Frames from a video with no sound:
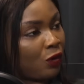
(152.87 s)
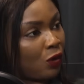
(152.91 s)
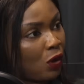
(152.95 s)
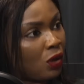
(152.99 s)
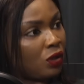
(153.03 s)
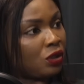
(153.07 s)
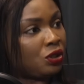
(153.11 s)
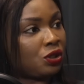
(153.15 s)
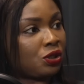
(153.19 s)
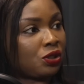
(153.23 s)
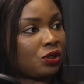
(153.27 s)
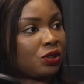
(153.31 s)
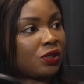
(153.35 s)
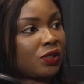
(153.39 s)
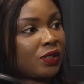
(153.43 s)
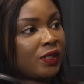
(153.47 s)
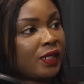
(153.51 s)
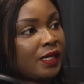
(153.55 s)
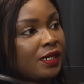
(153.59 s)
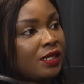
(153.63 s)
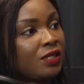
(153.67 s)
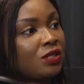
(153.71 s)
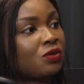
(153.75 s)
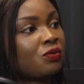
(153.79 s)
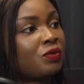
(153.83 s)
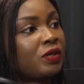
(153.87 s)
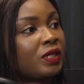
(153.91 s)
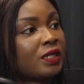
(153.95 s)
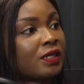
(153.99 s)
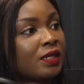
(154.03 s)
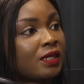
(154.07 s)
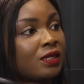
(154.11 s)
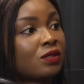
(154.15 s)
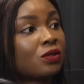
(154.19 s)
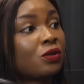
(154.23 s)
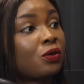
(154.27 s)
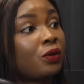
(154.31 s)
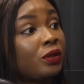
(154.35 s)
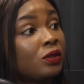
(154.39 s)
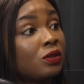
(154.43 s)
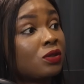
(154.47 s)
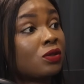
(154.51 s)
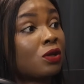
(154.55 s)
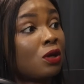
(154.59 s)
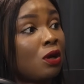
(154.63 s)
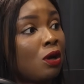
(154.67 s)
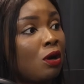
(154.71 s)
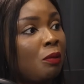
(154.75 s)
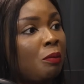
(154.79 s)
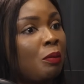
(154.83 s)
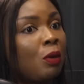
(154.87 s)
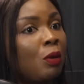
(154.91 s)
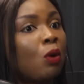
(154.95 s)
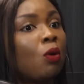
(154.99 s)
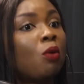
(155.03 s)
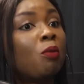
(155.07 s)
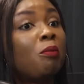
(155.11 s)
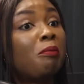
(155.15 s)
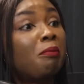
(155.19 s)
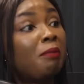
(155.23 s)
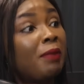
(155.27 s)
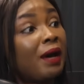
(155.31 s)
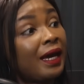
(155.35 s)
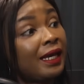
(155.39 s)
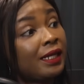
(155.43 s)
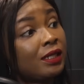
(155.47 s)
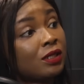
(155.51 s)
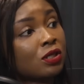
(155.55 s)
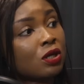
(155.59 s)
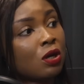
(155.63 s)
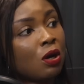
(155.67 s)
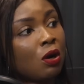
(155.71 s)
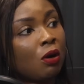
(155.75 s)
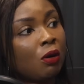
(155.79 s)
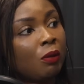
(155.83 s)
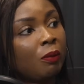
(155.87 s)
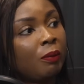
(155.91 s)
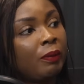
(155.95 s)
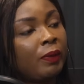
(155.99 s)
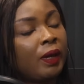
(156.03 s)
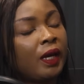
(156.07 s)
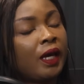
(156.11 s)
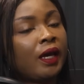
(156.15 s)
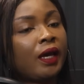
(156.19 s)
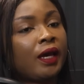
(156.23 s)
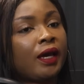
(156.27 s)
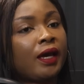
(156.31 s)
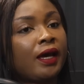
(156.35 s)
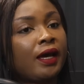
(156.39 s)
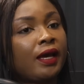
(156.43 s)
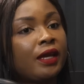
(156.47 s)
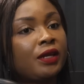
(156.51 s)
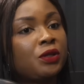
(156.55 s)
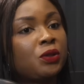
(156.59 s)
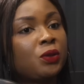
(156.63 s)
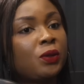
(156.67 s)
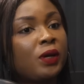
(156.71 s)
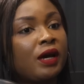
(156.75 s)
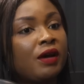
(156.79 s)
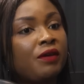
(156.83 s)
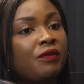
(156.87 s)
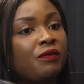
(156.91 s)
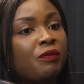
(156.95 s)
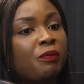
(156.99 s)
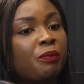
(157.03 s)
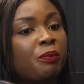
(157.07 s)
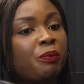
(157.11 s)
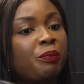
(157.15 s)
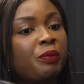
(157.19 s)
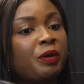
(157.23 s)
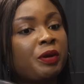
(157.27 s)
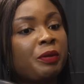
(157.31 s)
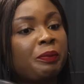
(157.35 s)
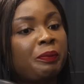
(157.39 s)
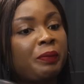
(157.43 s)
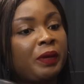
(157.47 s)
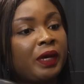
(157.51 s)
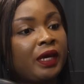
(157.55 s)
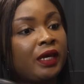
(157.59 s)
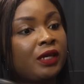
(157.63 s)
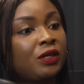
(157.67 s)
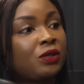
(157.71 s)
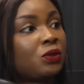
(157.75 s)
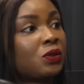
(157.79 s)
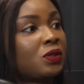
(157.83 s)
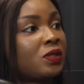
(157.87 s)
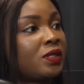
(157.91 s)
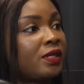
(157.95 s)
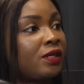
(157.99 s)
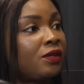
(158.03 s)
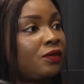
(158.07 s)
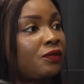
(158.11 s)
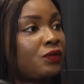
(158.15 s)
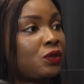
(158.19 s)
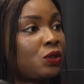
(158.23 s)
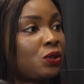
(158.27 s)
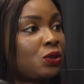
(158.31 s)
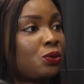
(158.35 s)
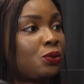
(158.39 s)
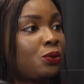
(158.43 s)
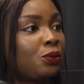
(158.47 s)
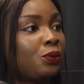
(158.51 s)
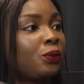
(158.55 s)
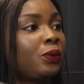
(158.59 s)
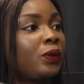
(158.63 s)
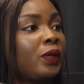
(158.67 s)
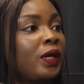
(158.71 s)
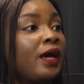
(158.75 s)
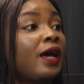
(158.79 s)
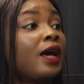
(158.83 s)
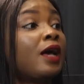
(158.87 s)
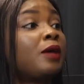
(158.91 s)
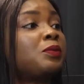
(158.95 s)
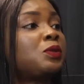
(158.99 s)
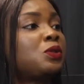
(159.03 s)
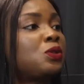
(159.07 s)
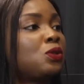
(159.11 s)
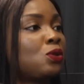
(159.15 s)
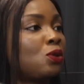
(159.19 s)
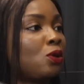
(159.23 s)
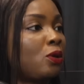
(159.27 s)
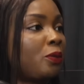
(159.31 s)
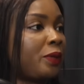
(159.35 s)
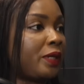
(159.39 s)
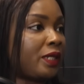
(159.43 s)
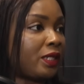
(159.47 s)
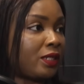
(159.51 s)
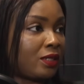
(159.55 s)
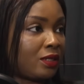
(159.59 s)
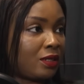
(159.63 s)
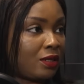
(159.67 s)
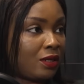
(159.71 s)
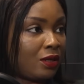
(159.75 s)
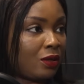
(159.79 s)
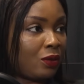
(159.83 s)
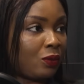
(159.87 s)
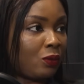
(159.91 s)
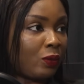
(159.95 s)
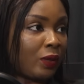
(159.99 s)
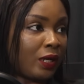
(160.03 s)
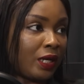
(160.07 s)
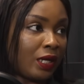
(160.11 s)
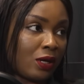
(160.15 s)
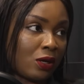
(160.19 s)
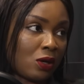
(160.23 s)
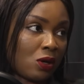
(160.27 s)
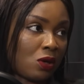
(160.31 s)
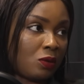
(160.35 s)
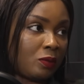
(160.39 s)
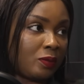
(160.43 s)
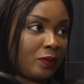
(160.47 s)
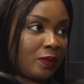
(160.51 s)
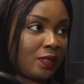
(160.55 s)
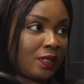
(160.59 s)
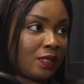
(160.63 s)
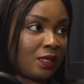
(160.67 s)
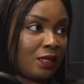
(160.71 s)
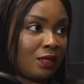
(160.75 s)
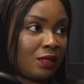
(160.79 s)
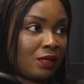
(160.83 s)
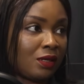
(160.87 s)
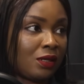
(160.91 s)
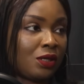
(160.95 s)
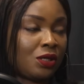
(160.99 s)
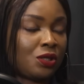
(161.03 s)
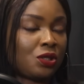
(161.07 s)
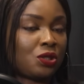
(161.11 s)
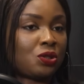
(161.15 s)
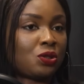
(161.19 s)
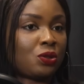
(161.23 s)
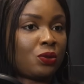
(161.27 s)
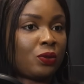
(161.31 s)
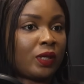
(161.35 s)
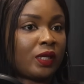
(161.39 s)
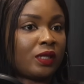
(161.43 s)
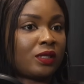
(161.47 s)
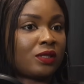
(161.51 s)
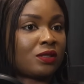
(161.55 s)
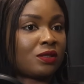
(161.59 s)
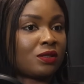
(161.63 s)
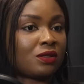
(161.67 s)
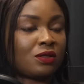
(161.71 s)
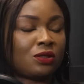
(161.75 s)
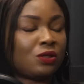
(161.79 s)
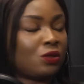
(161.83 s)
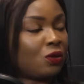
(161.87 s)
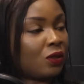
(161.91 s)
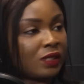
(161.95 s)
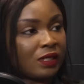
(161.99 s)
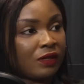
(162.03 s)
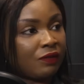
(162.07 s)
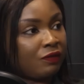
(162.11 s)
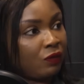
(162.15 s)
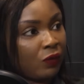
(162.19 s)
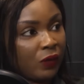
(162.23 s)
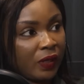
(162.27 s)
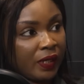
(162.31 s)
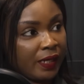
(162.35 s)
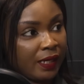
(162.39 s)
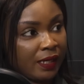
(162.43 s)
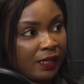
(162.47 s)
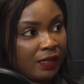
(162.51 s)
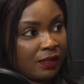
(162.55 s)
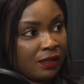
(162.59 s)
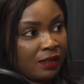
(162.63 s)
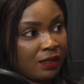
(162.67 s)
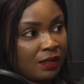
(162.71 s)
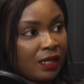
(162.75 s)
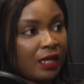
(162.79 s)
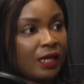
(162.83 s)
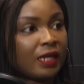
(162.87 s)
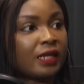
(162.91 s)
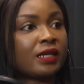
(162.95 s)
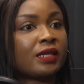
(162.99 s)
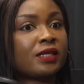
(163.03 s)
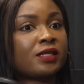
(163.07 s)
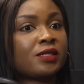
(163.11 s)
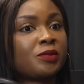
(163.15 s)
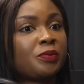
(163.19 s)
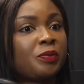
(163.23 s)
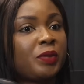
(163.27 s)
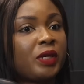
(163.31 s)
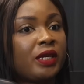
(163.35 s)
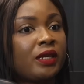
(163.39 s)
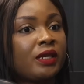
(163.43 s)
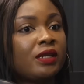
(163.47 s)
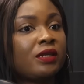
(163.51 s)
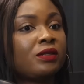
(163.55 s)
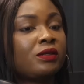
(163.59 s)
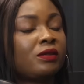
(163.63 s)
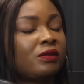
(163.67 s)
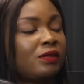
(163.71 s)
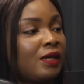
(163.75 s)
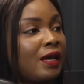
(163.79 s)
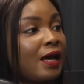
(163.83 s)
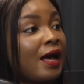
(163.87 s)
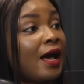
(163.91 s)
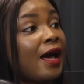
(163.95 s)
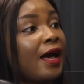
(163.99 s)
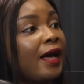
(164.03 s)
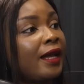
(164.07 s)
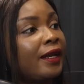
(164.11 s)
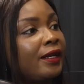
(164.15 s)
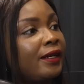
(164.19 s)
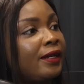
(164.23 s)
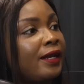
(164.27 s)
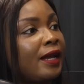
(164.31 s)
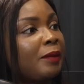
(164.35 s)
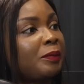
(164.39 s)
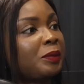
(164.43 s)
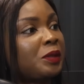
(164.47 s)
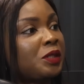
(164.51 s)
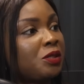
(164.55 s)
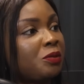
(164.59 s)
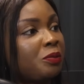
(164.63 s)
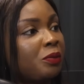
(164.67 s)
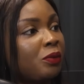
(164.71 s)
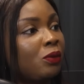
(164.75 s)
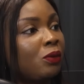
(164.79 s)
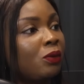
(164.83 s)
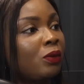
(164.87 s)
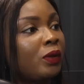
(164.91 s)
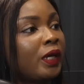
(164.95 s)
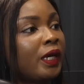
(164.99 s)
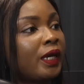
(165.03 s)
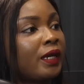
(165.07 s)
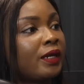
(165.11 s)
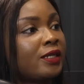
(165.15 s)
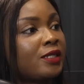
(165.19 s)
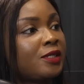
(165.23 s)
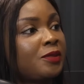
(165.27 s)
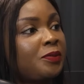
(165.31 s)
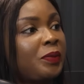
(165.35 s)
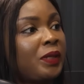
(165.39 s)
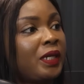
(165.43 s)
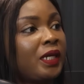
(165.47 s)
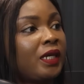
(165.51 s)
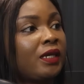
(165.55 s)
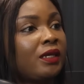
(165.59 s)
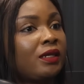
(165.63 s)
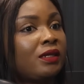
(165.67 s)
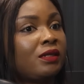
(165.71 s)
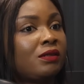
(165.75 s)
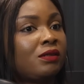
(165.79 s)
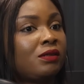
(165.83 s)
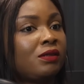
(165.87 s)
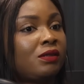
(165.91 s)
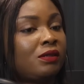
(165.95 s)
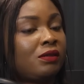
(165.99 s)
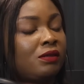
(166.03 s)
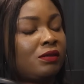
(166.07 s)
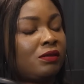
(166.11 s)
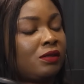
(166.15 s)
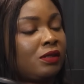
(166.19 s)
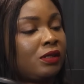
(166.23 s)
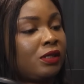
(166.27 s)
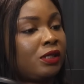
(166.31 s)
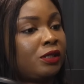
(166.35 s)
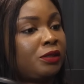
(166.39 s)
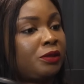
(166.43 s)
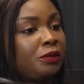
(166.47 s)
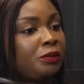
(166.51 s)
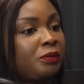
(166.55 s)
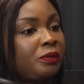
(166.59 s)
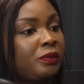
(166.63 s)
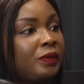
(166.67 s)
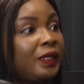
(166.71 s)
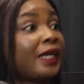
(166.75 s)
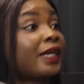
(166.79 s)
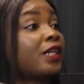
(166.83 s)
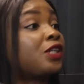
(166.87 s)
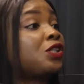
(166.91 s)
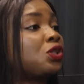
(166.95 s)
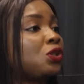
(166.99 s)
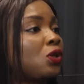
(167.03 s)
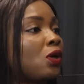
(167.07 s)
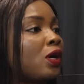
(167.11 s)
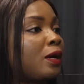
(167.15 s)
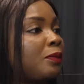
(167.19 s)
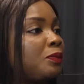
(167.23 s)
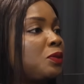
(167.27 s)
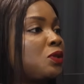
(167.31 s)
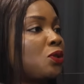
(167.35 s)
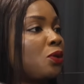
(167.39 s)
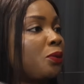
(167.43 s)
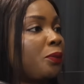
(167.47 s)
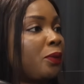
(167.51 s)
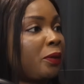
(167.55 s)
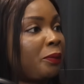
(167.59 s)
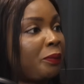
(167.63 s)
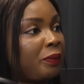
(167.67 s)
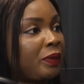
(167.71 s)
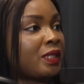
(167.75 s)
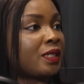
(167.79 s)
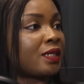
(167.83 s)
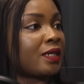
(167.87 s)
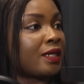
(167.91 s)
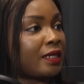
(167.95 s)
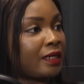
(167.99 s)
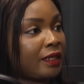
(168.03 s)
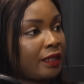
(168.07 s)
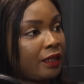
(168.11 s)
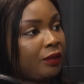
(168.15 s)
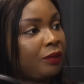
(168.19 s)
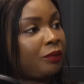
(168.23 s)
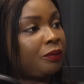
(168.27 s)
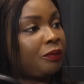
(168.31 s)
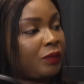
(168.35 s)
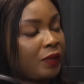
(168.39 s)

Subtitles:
conscious that this risk is going to come or might come, and you have prepared yourself to absorb it when it comes in. So it's not avoidance, it is being adaptable. It is being like a shock absorber, basically.